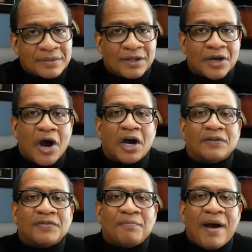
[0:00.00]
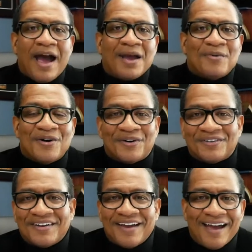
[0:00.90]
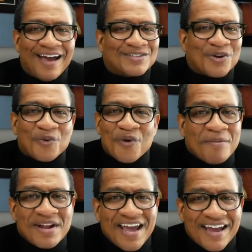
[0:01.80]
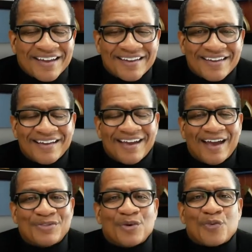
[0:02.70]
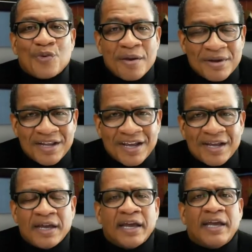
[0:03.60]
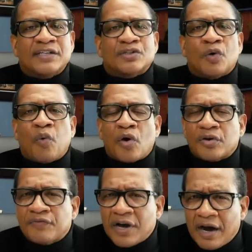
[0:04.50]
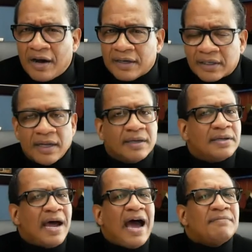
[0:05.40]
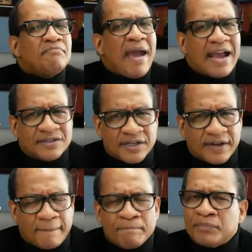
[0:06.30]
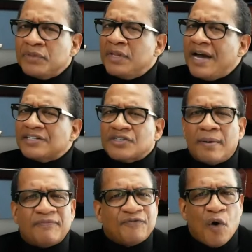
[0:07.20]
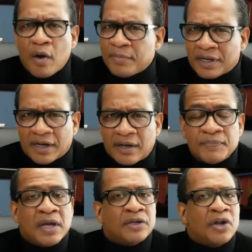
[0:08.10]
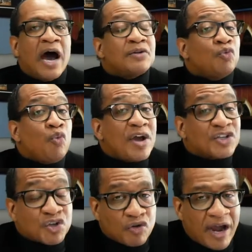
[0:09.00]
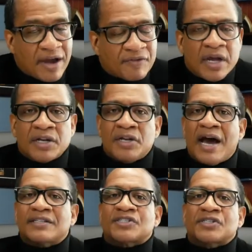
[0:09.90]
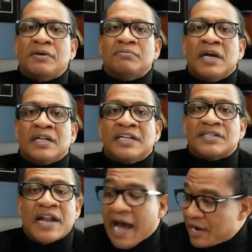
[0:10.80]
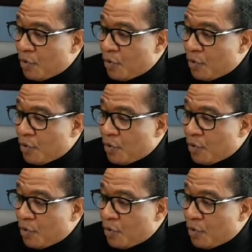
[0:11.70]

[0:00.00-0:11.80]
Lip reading: the God of the Bible has a remedy. And the remedy is the Word of God. Not magic, not some formula, not witchcraft, not some. Listen, I